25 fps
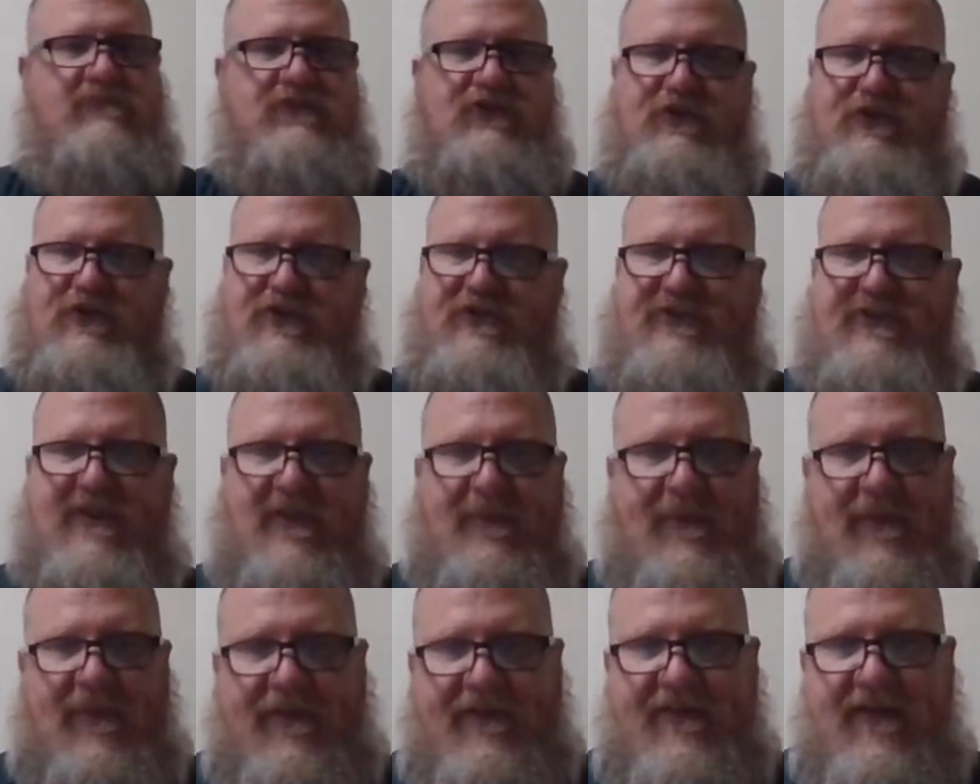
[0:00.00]
you just
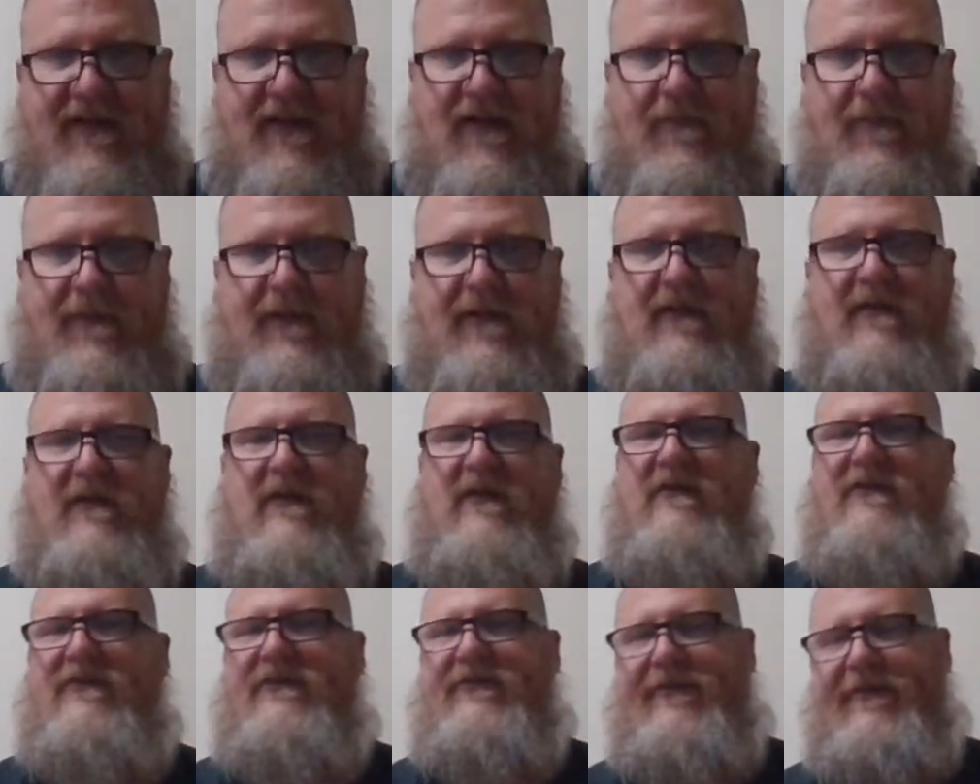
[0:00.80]
simply tell me,
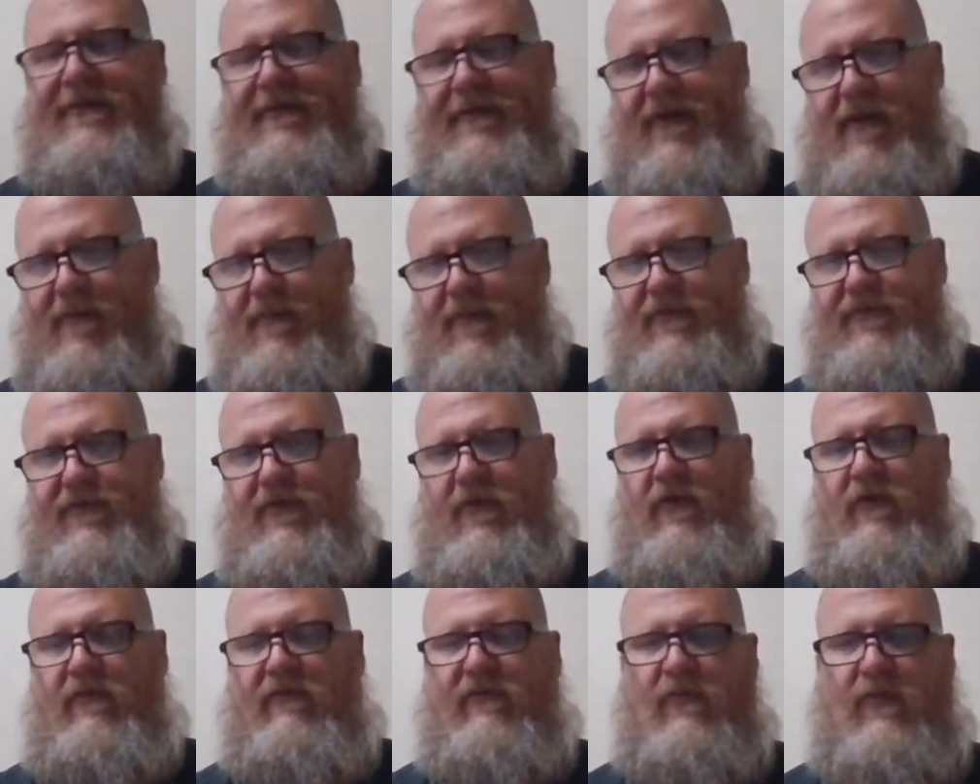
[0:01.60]
sir, I'm a
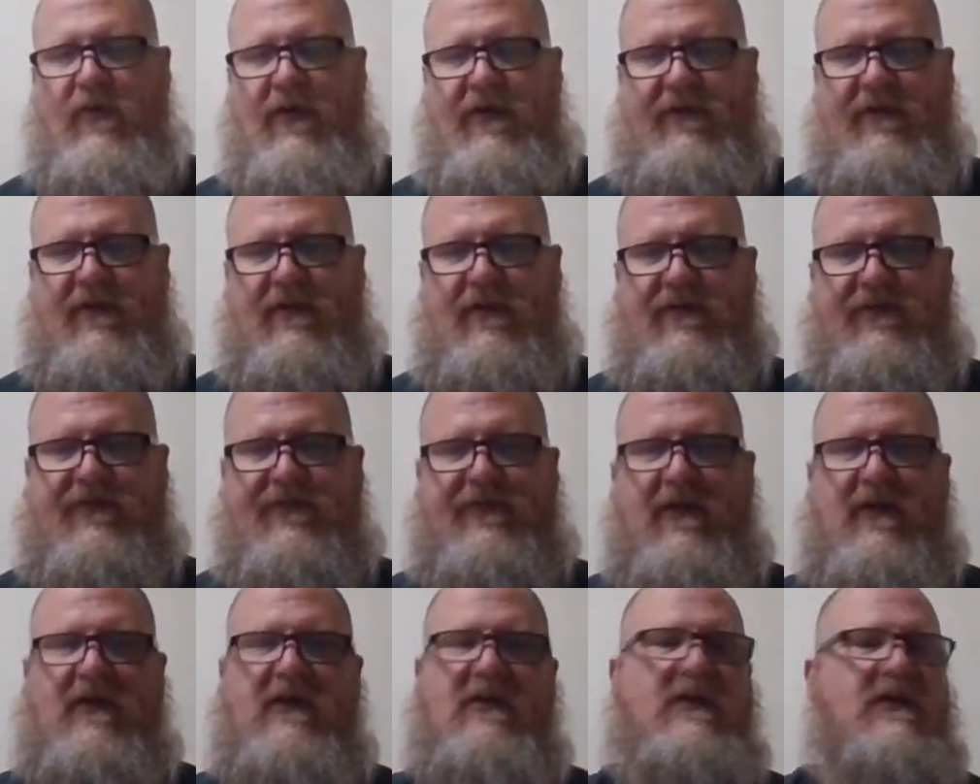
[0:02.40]
Jehovah's
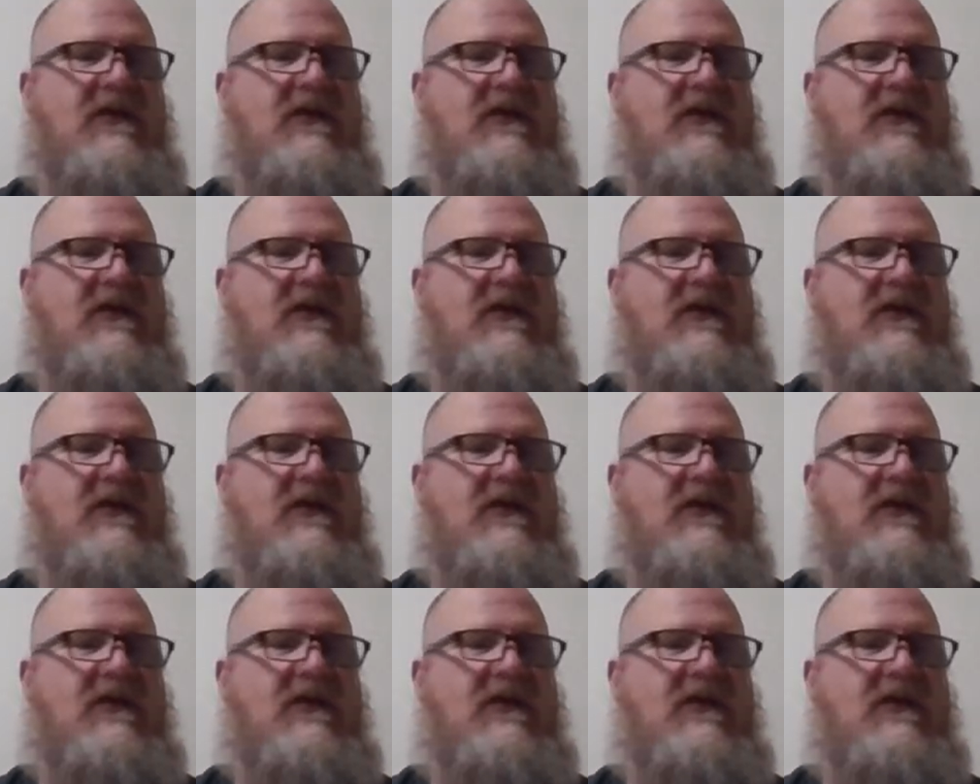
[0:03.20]
Witness.